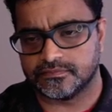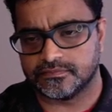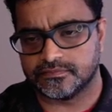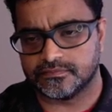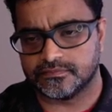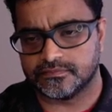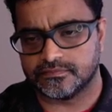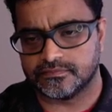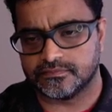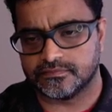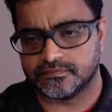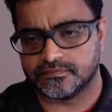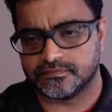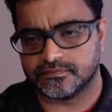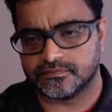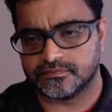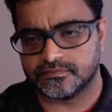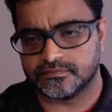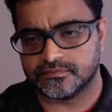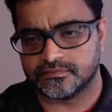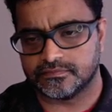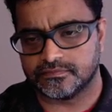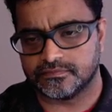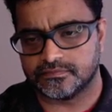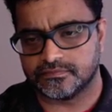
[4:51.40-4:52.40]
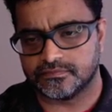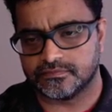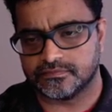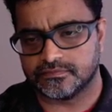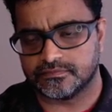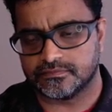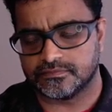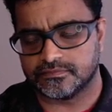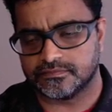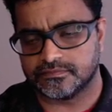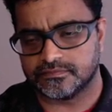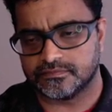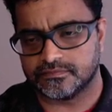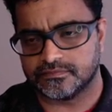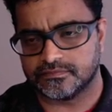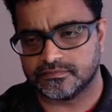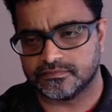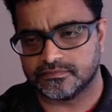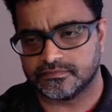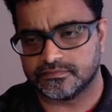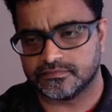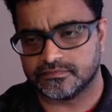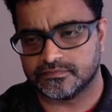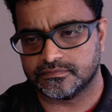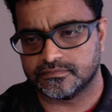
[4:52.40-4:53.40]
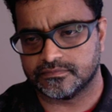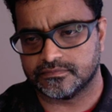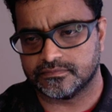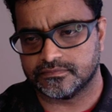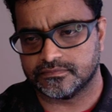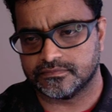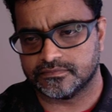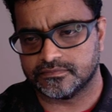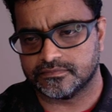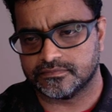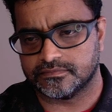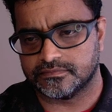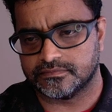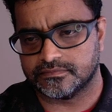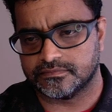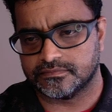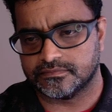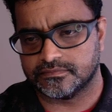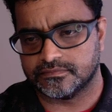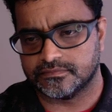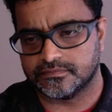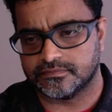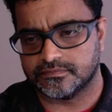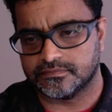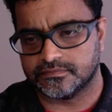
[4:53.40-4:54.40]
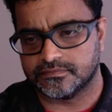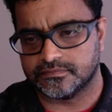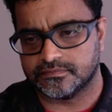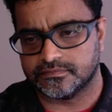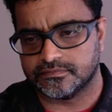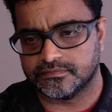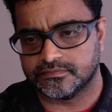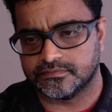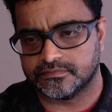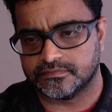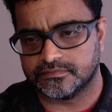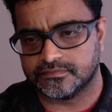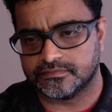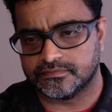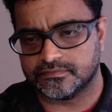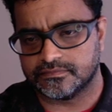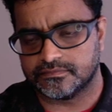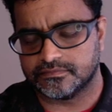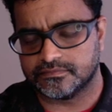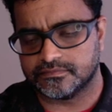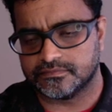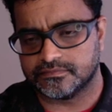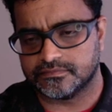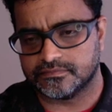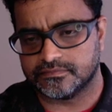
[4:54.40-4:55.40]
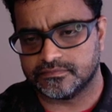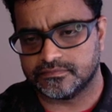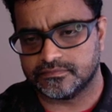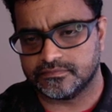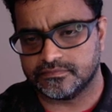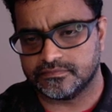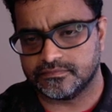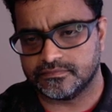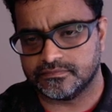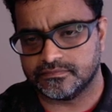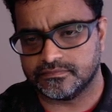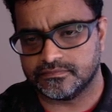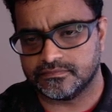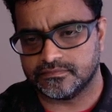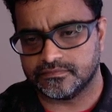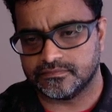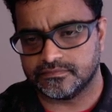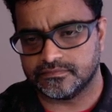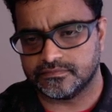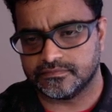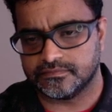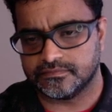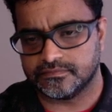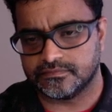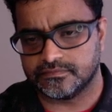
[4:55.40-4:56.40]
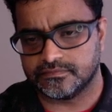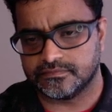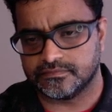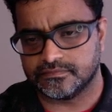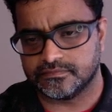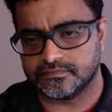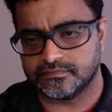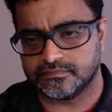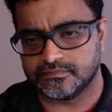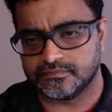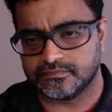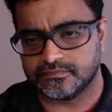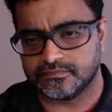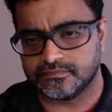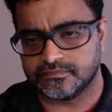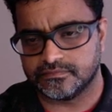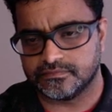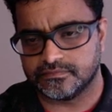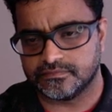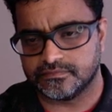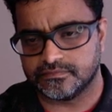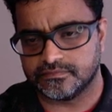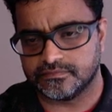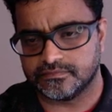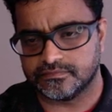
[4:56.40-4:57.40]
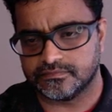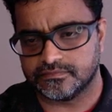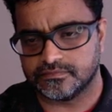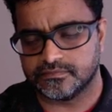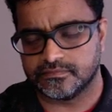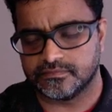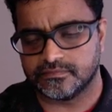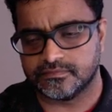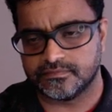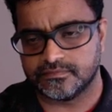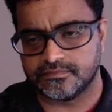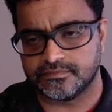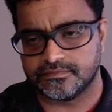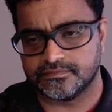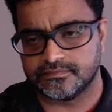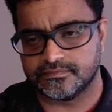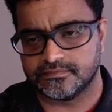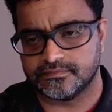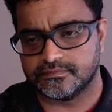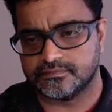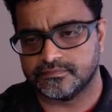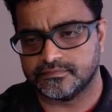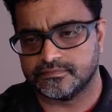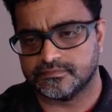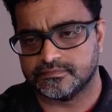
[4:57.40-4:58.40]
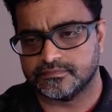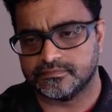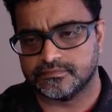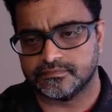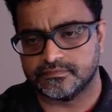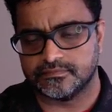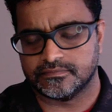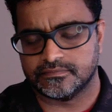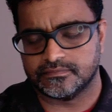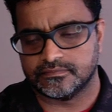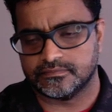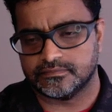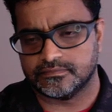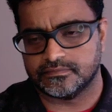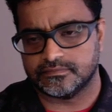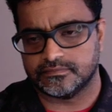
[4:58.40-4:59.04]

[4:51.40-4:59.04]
[no speech]